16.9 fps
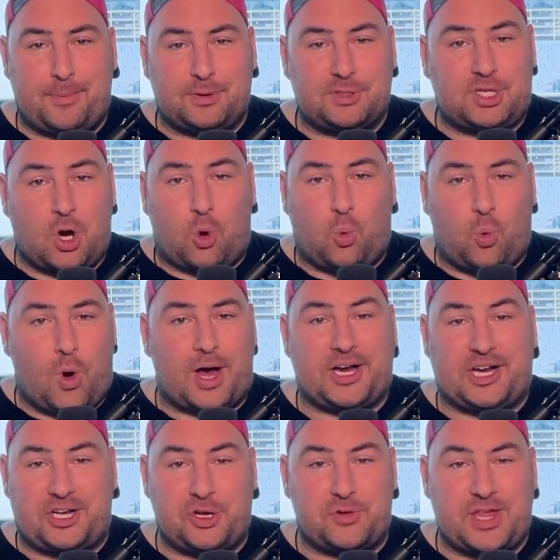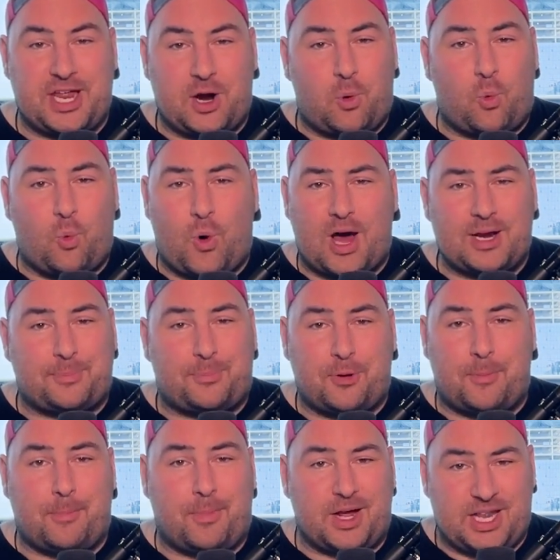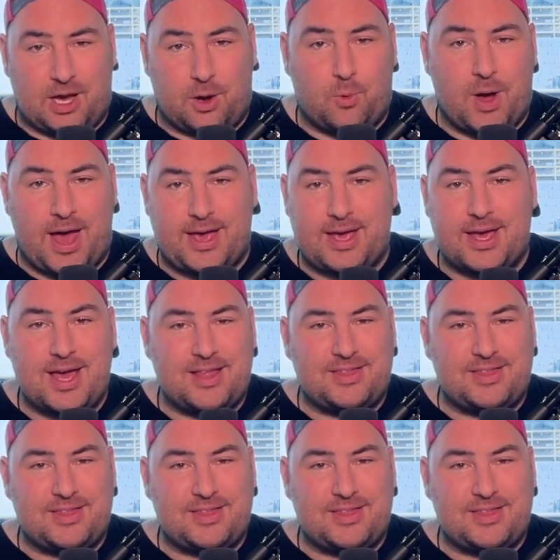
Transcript: don't want to do. They don't want to put money away.